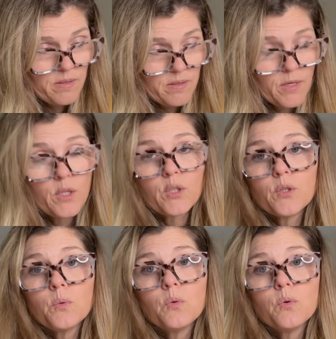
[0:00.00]
the
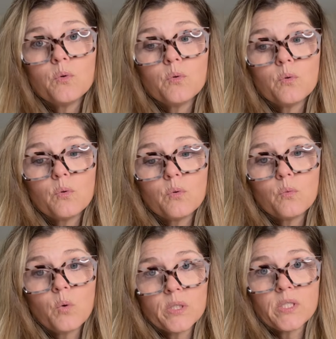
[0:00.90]
glue
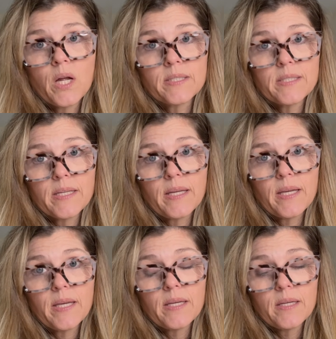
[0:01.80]
was not
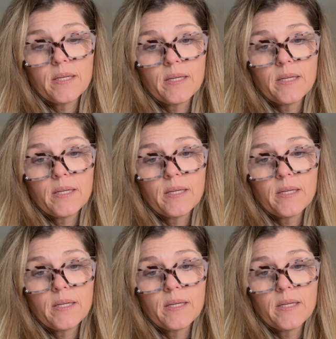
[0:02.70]
sticky.